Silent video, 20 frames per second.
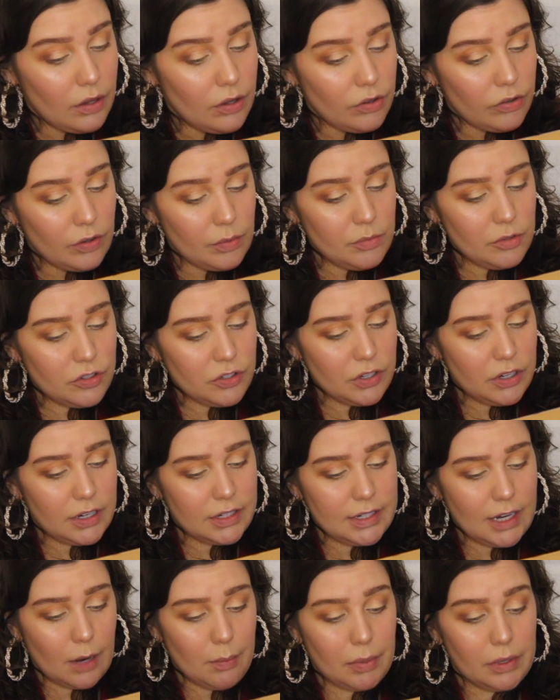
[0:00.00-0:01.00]
So I'm just going to
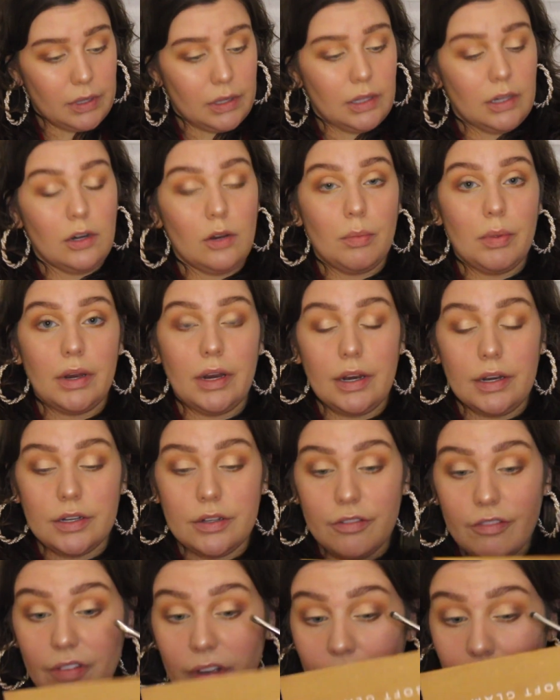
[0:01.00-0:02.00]
tap a little bit into
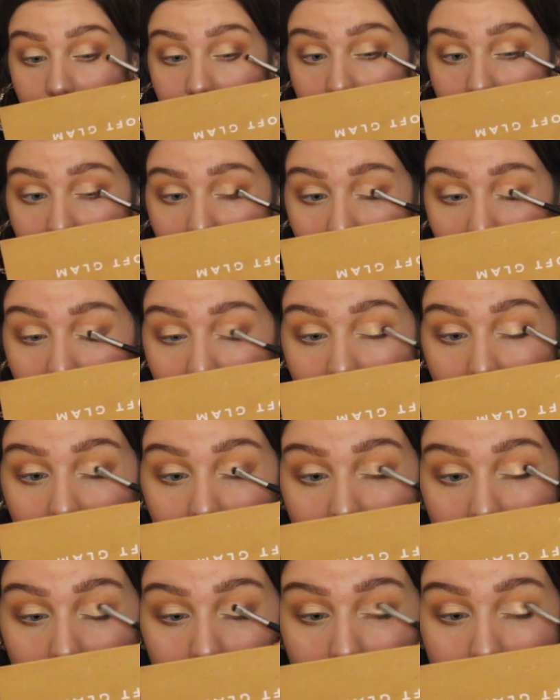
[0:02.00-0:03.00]
fairy
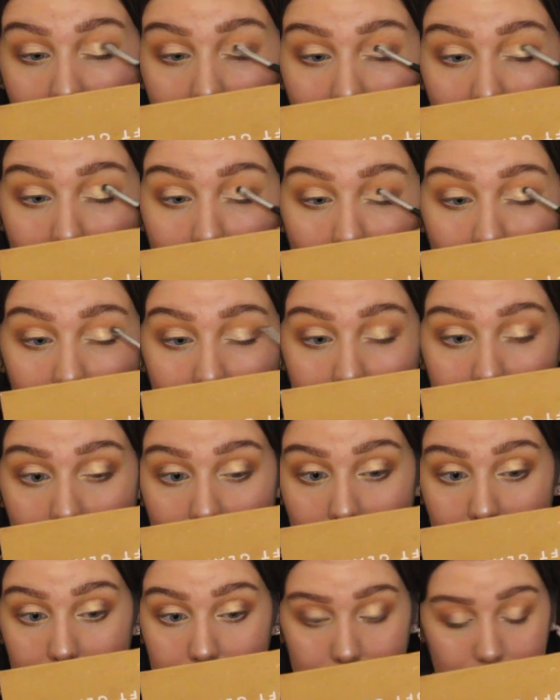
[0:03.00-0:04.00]
and put it more
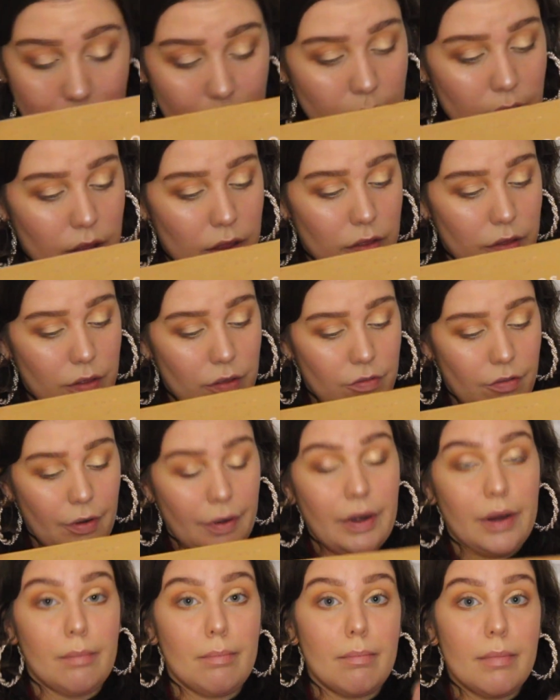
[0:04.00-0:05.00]
towards the
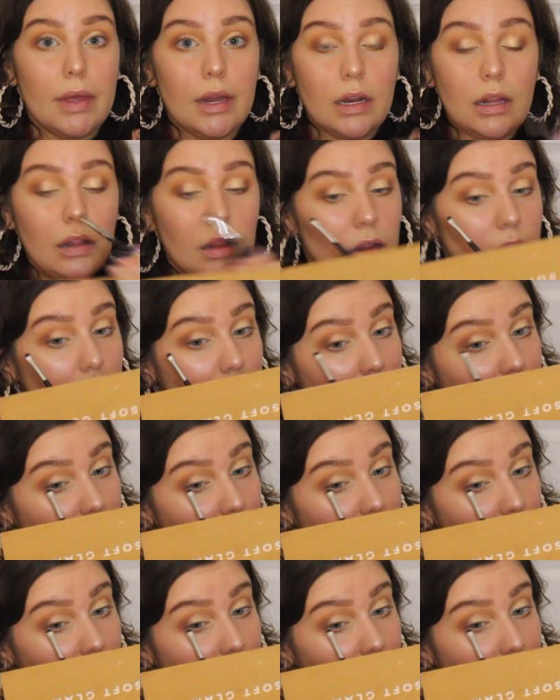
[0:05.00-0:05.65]
very middle